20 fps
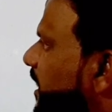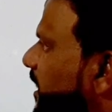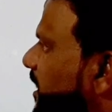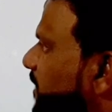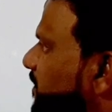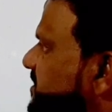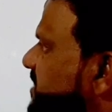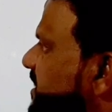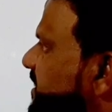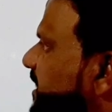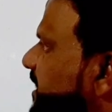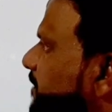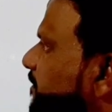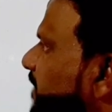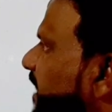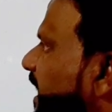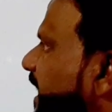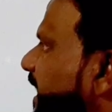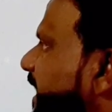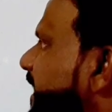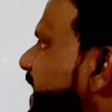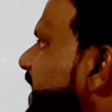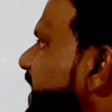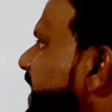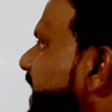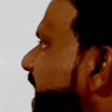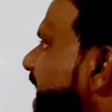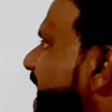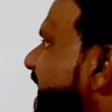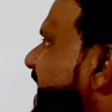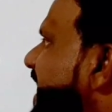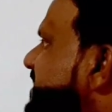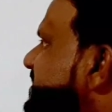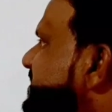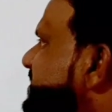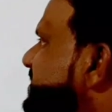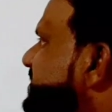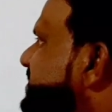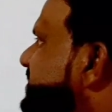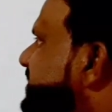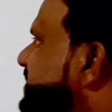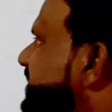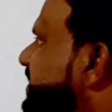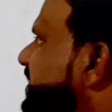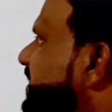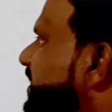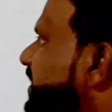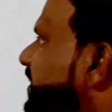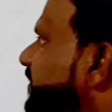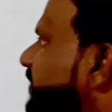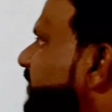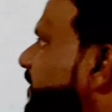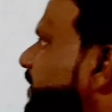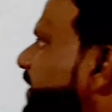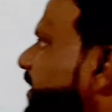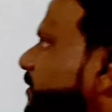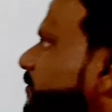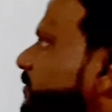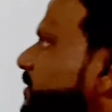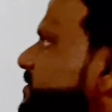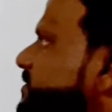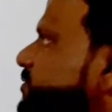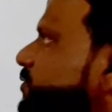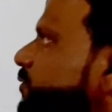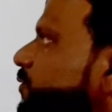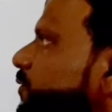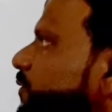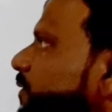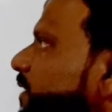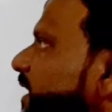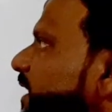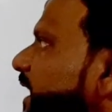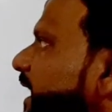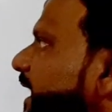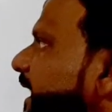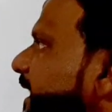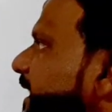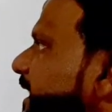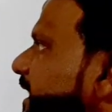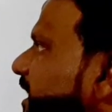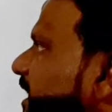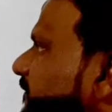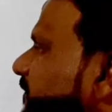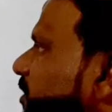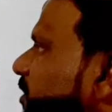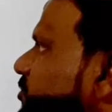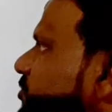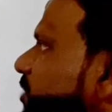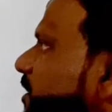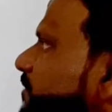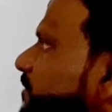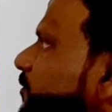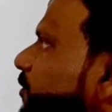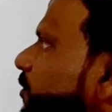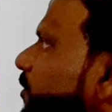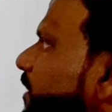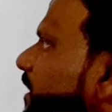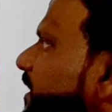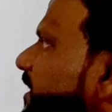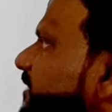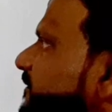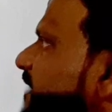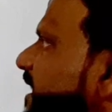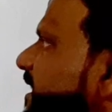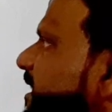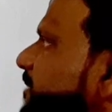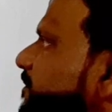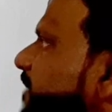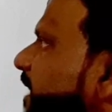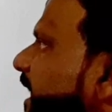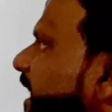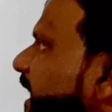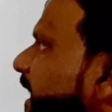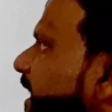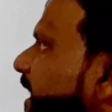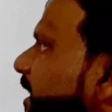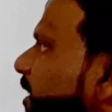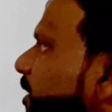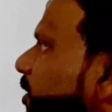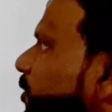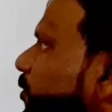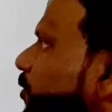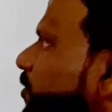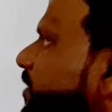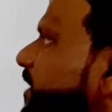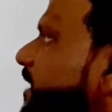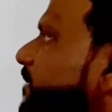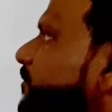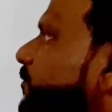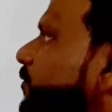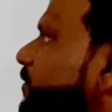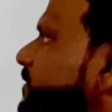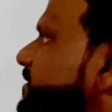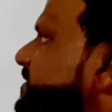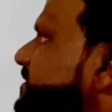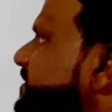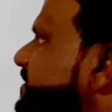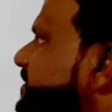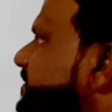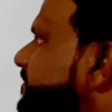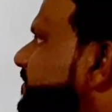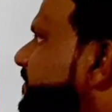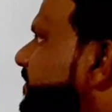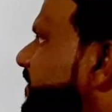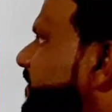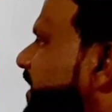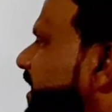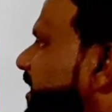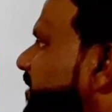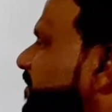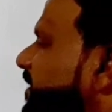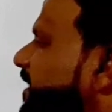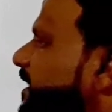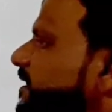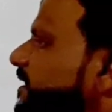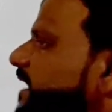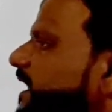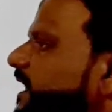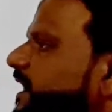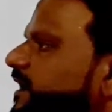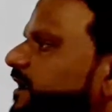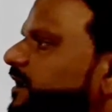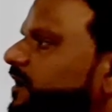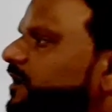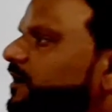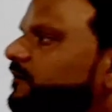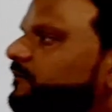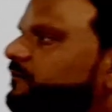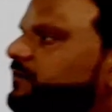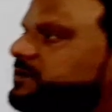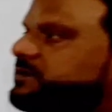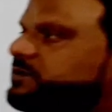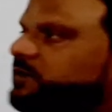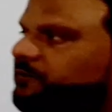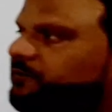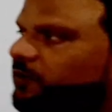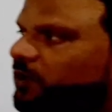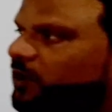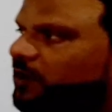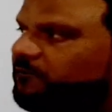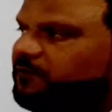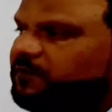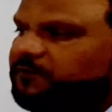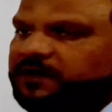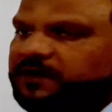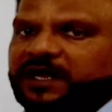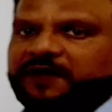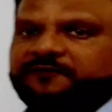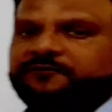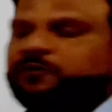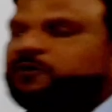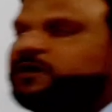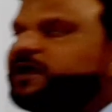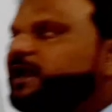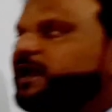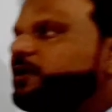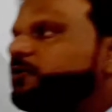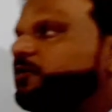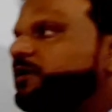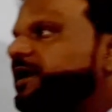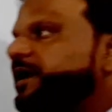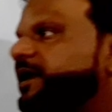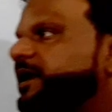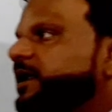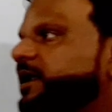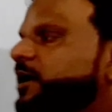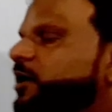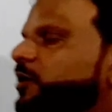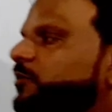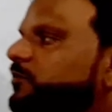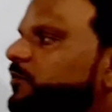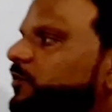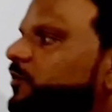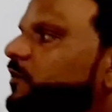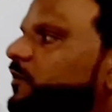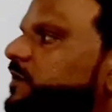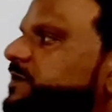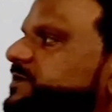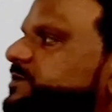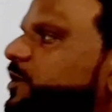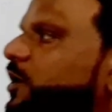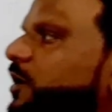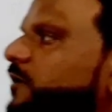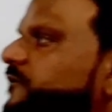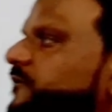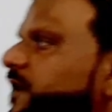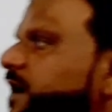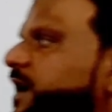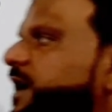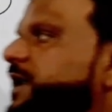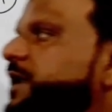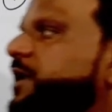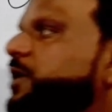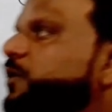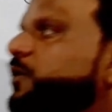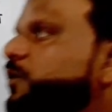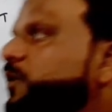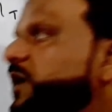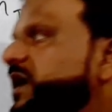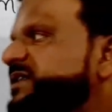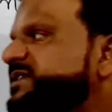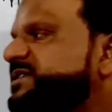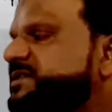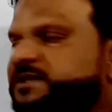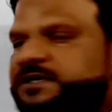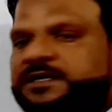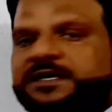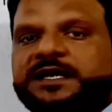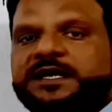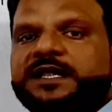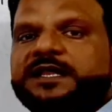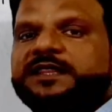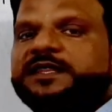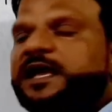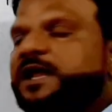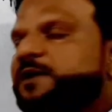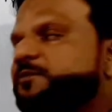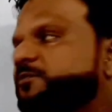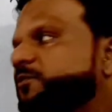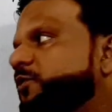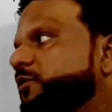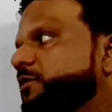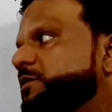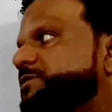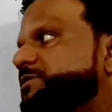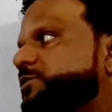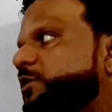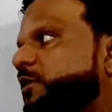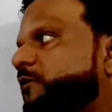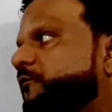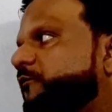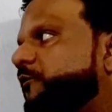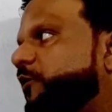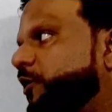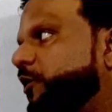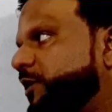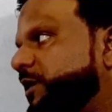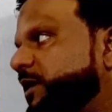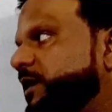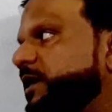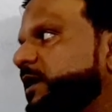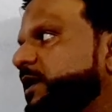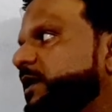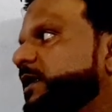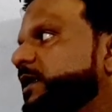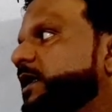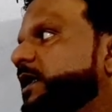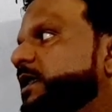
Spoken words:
represented by X, will be equals to individual mole divided by total moles. It means that first of all, we will have to calculate moles of NaOH, then moles of water,